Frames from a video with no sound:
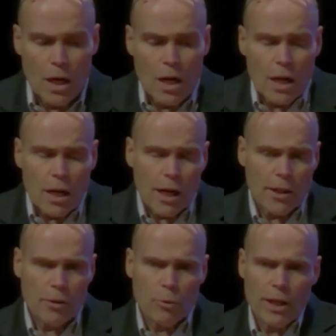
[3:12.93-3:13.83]
And then
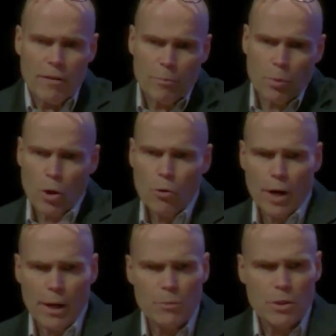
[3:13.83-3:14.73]
we have
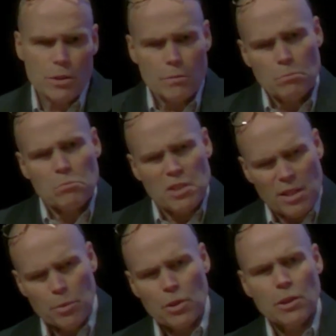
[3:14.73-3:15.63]
programs,
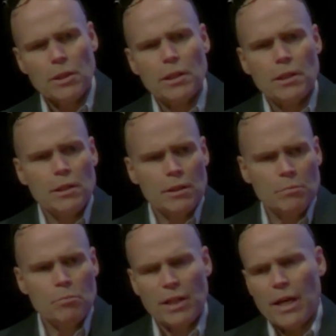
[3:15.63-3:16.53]
typically
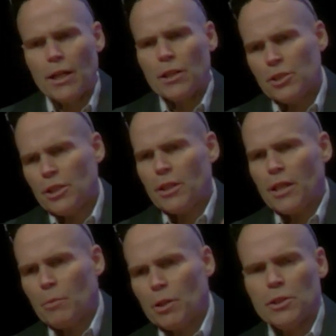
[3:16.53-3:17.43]
mechanical engineering,
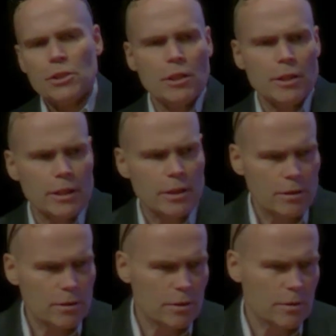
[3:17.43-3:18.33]
chemical engineering,
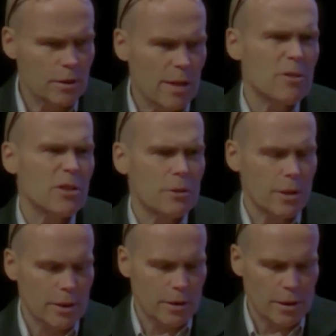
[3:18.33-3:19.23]

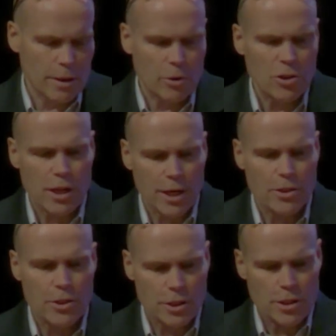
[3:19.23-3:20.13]
chemical sciences,
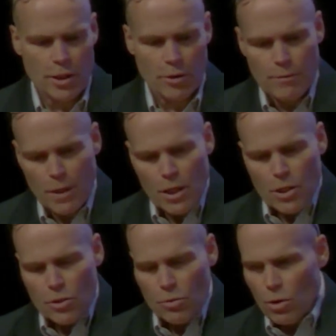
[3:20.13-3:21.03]
etc.
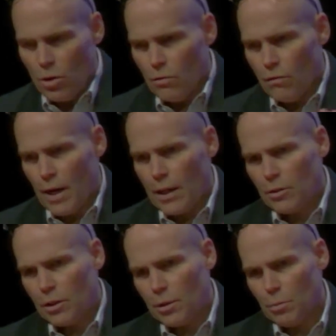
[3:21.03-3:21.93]
So all
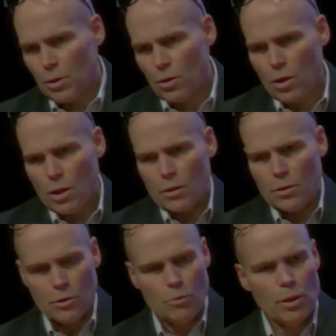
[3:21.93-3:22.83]
faculty belong to
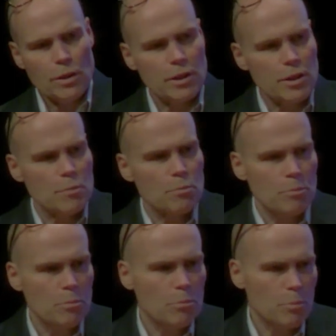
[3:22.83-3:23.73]
one of these
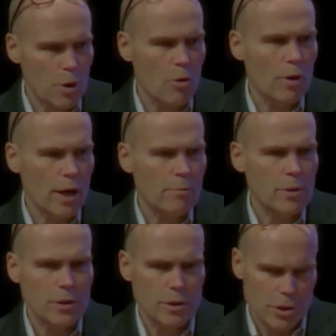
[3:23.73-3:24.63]
programs,
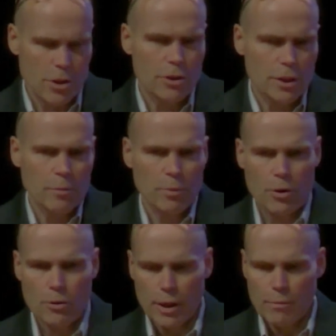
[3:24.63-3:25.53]
and there's 13
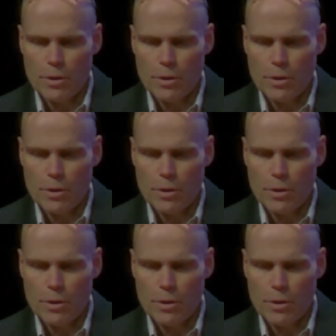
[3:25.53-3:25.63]
programs.